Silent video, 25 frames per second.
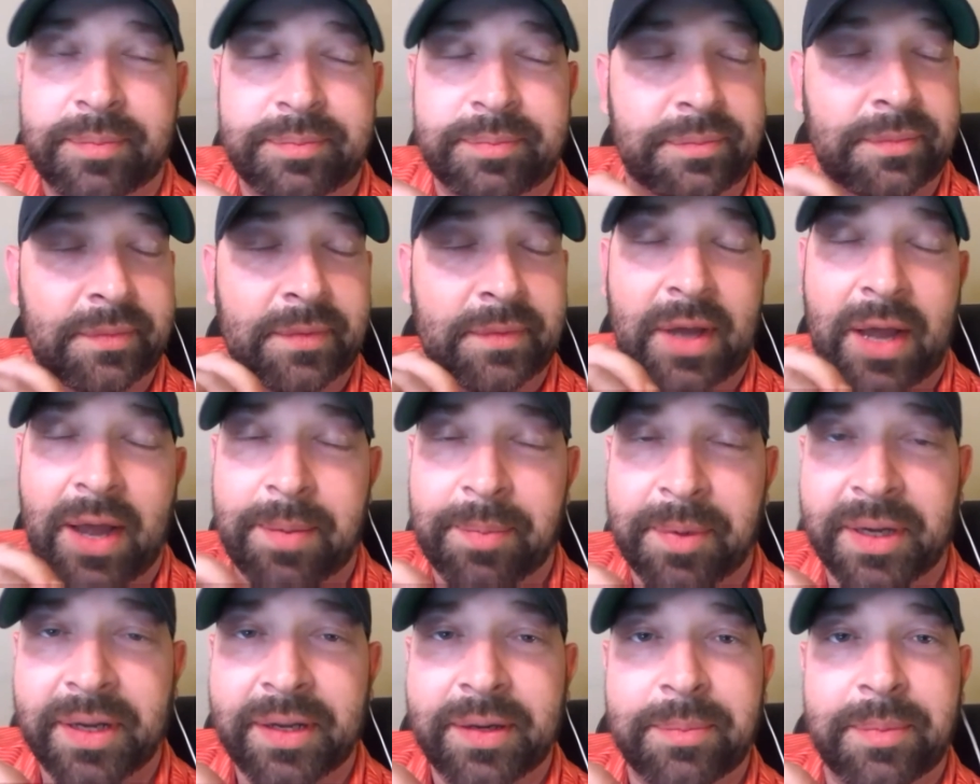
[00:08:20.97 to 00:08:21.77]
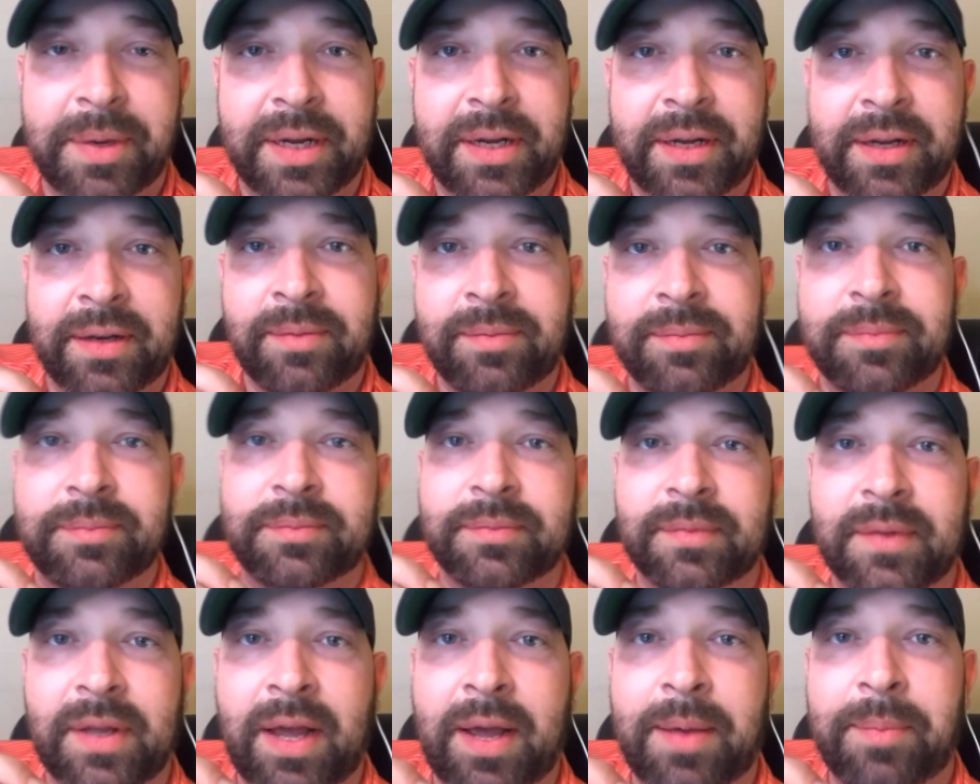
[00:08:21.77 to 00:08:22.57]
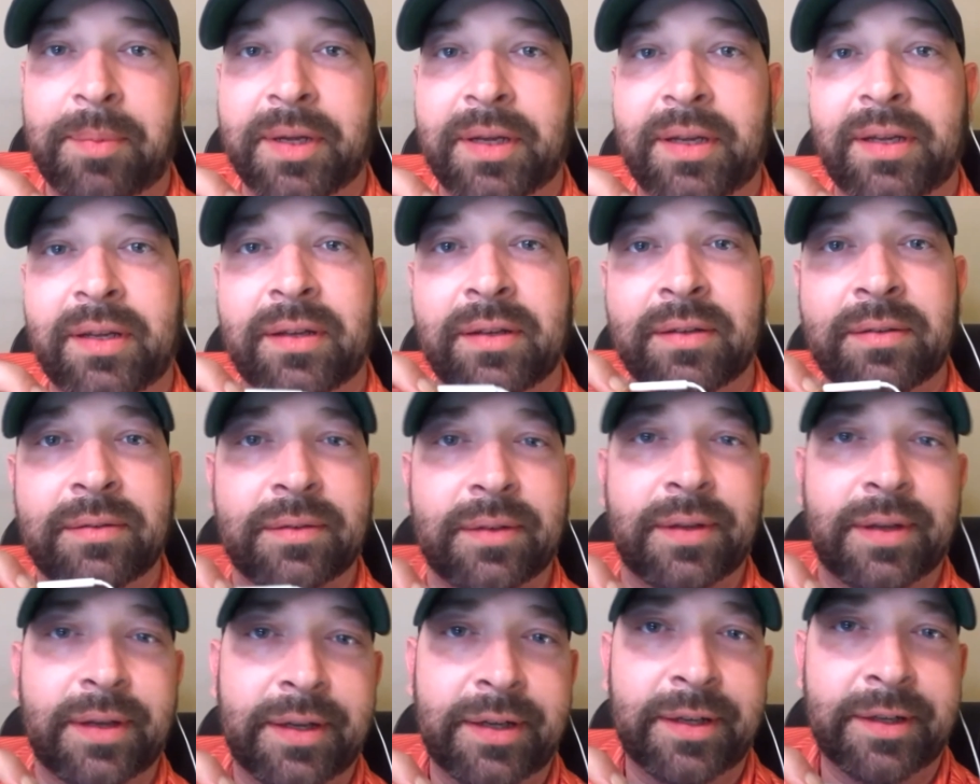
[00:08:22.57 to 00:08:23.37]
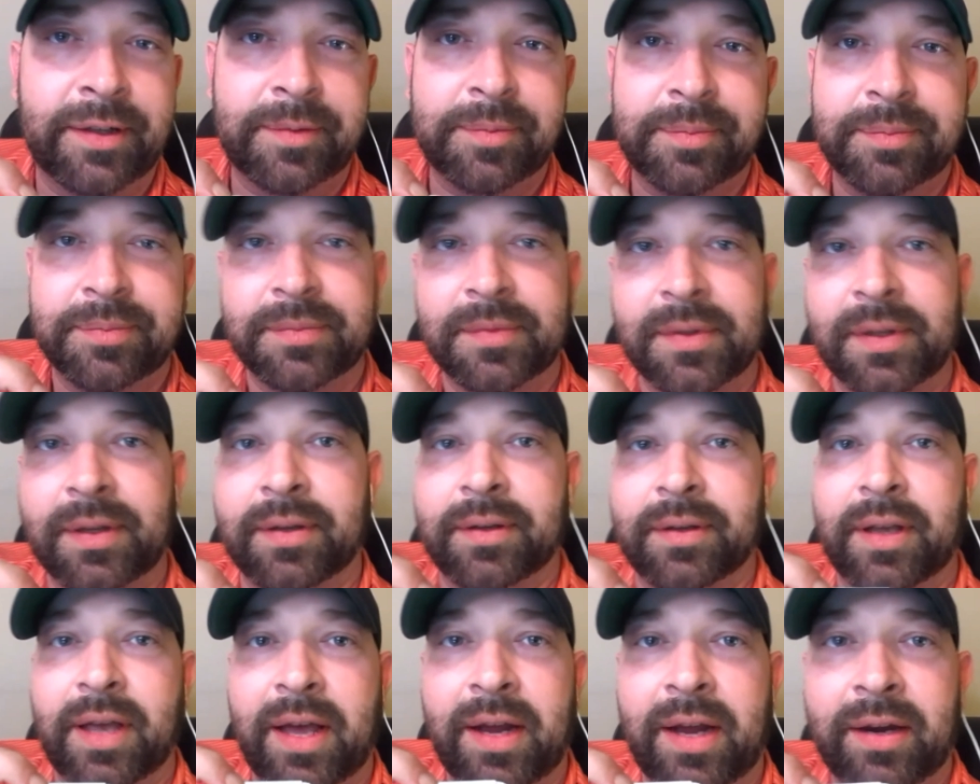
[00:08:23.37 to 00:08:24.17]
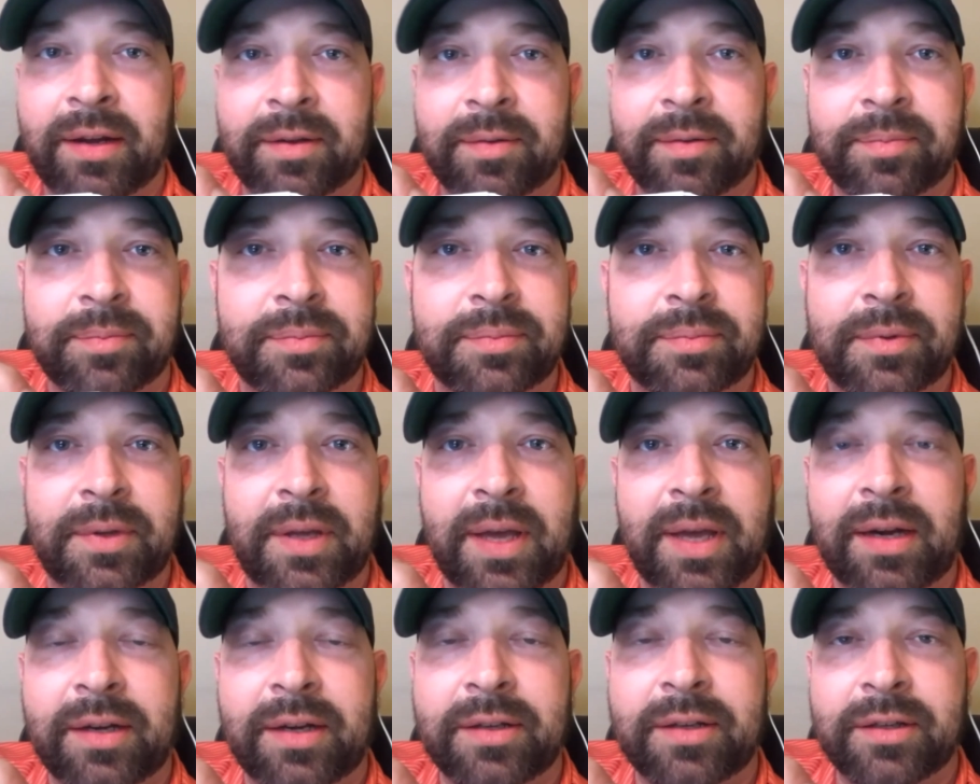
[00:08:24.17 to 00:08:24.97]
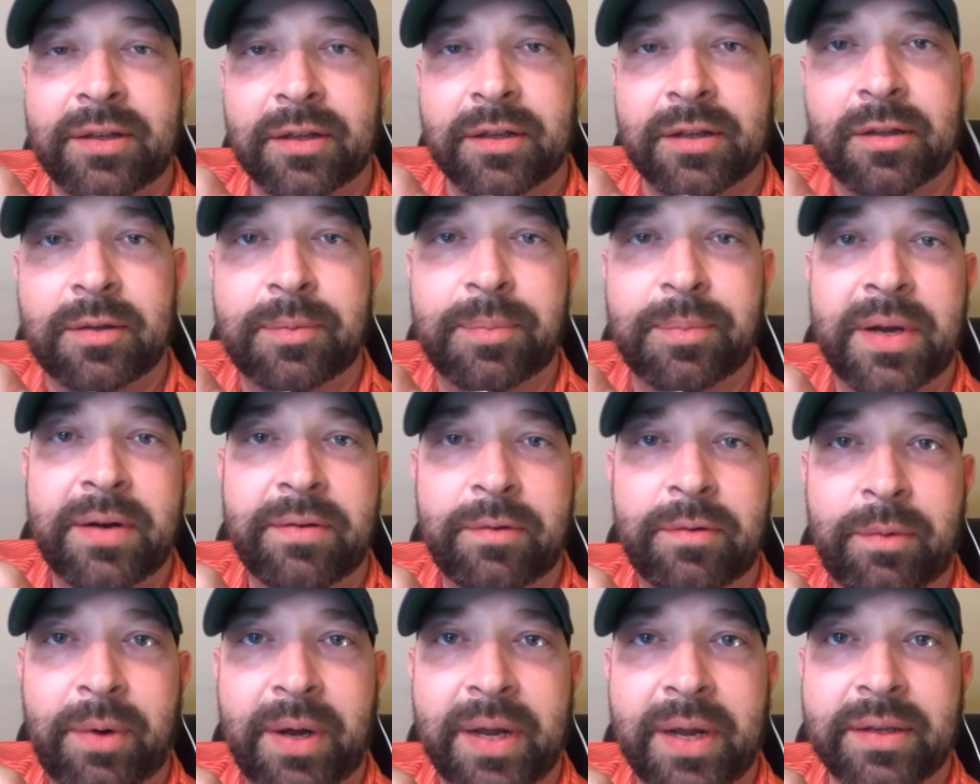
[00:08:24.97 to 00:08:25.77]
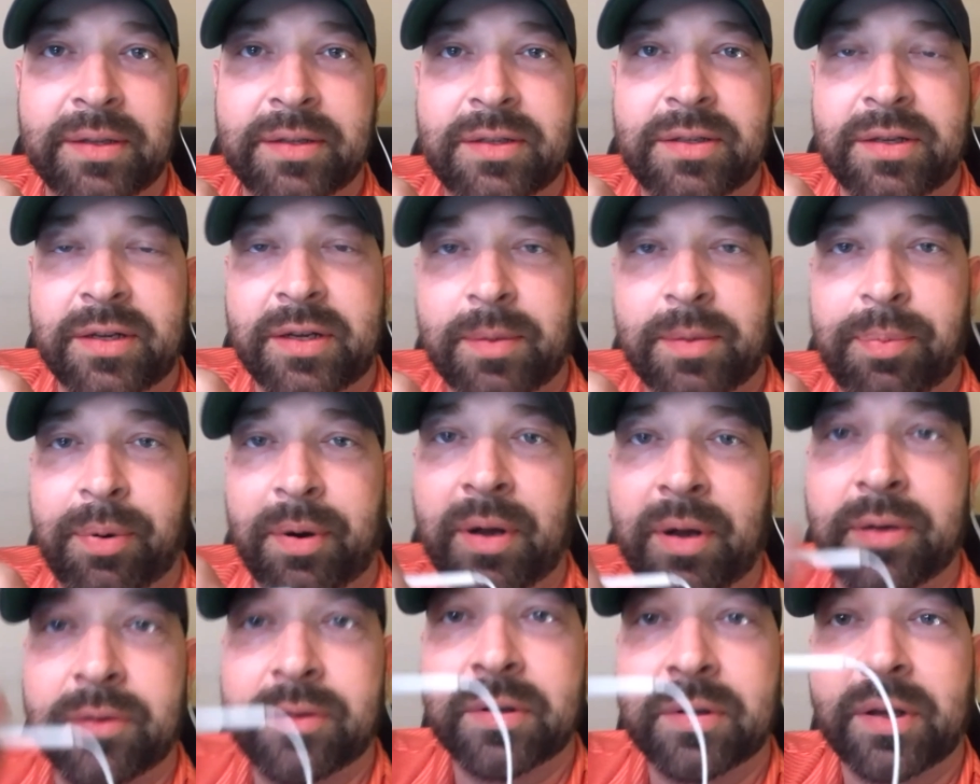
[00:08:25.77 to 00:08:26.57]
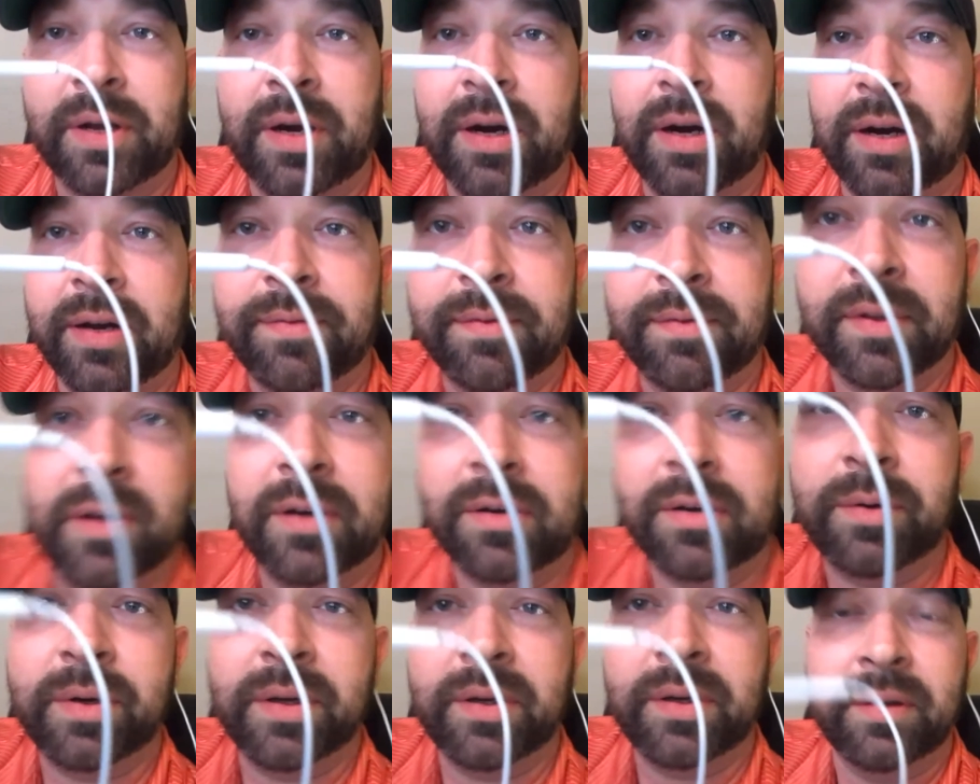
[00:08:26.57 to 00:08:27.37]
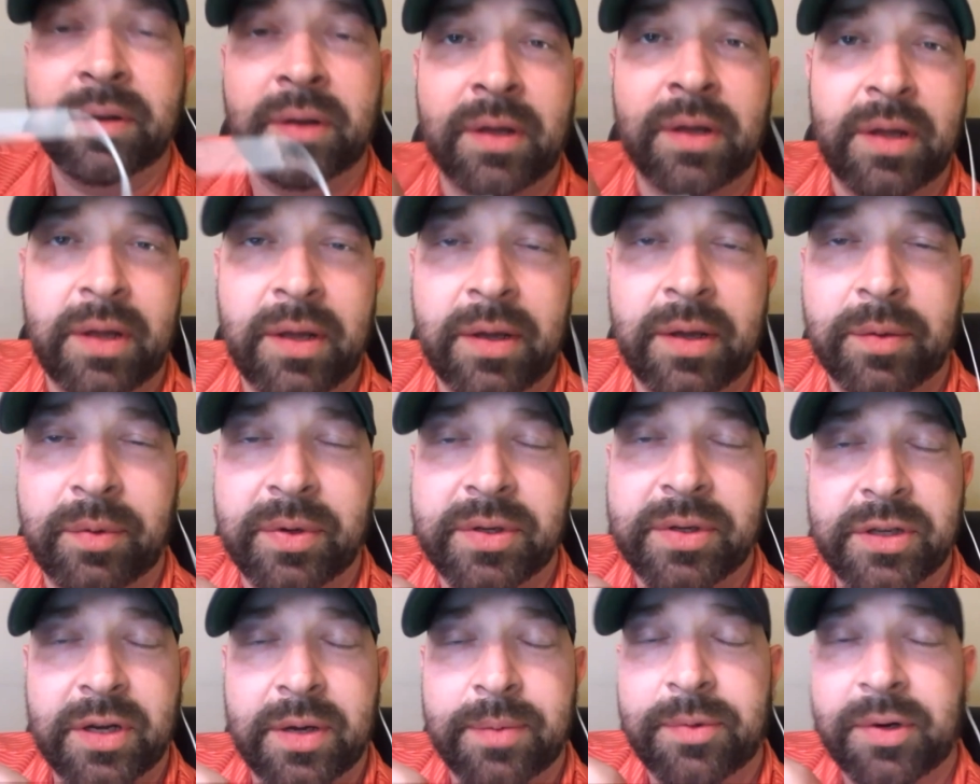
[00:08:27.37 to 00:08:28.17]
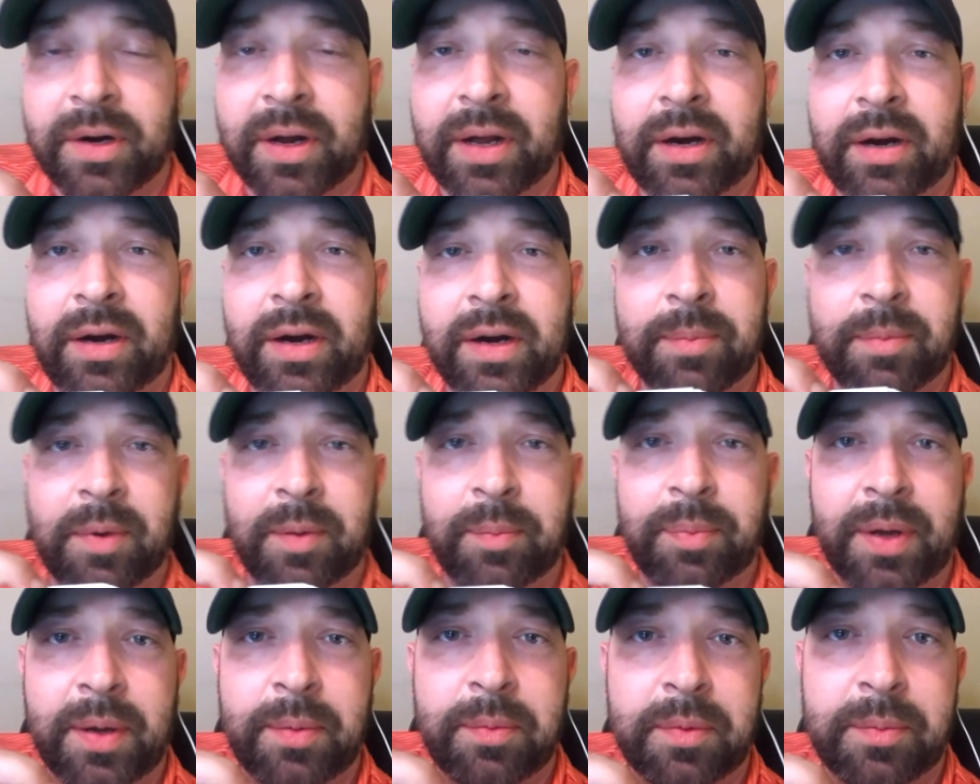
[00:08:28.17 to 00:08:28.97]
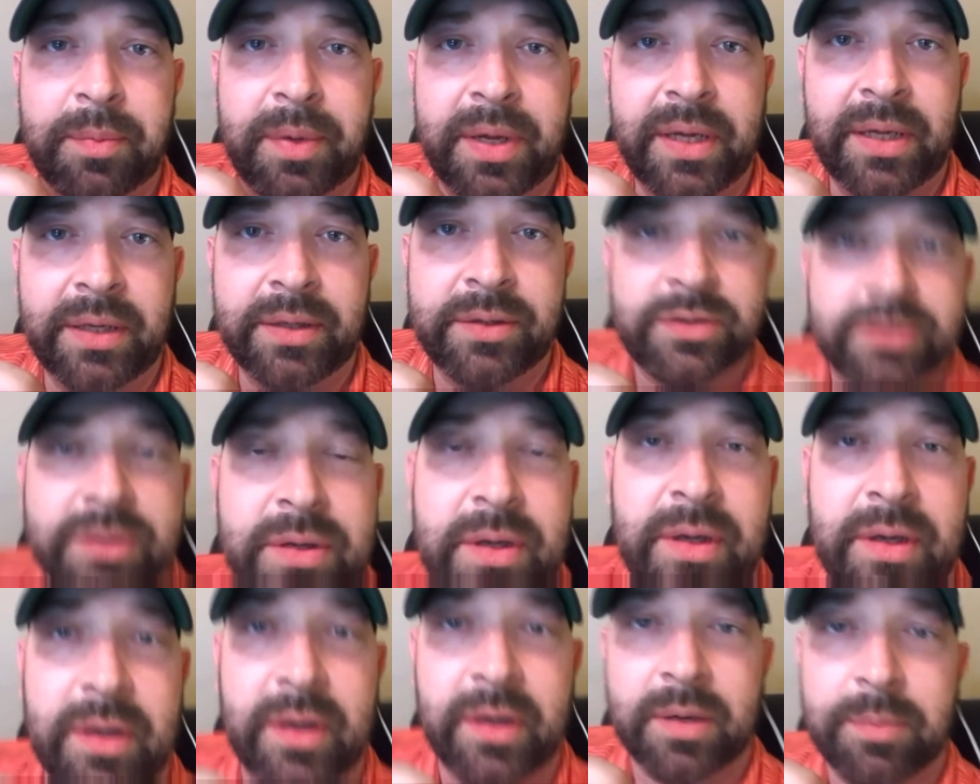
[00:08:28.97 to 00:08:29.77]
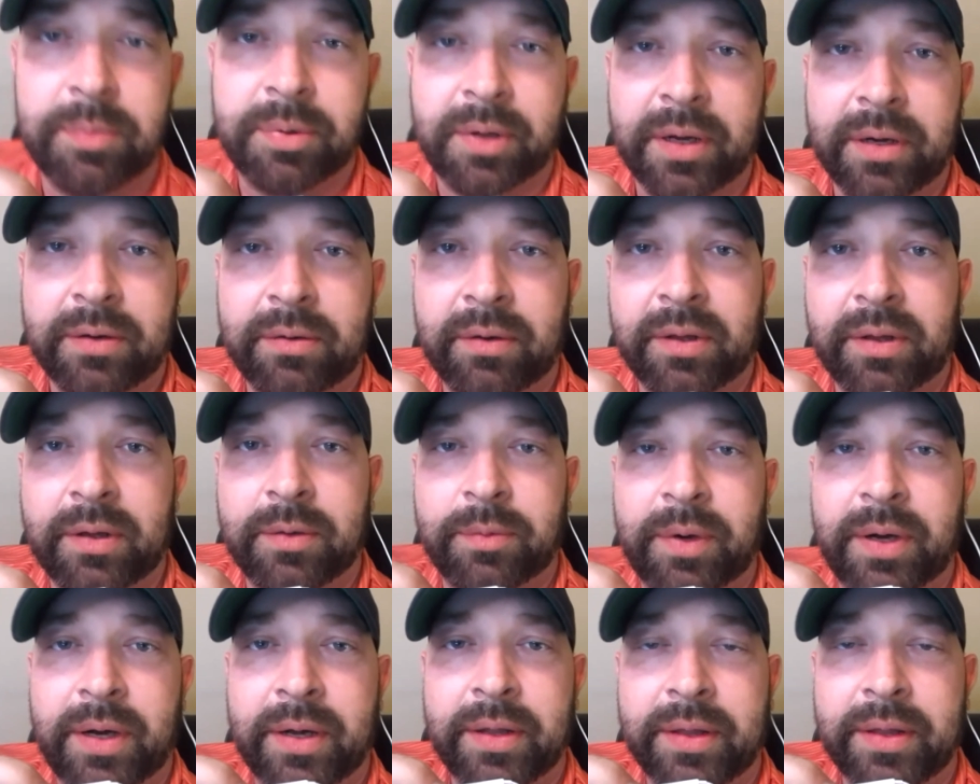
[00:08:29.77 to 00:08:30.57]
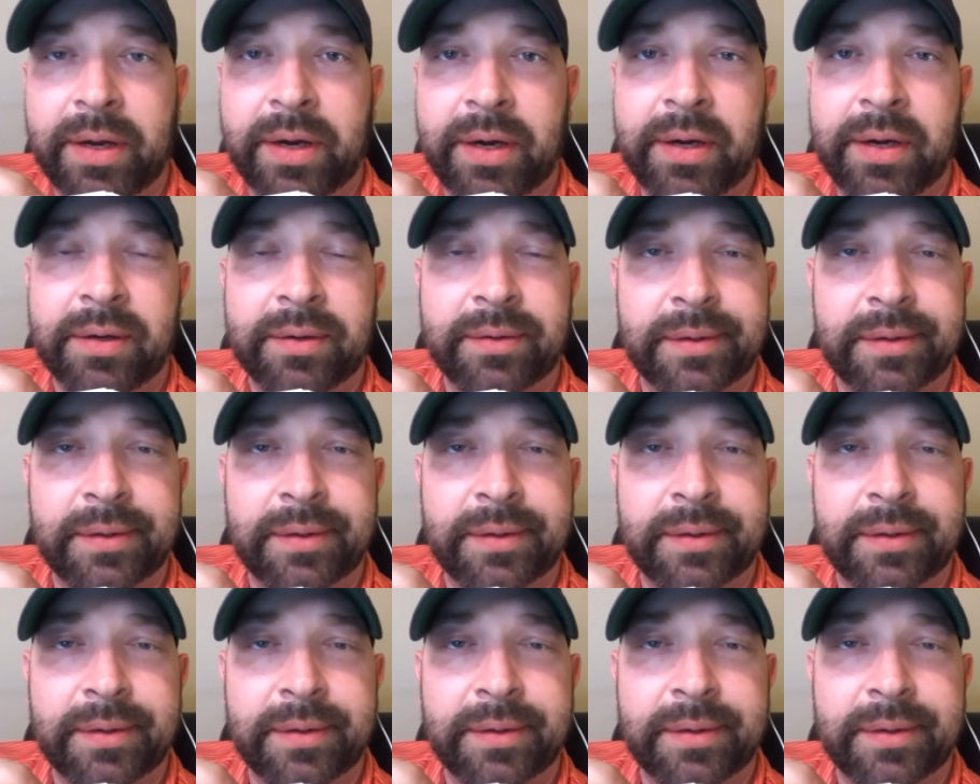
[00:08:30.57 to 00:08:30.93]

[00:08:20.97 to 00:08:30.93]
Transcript: I'm in, man. I'm in. Kind of took a little bit of a wait and see approach there, even though we jumped right on him at Pebble Beach and he played really well there.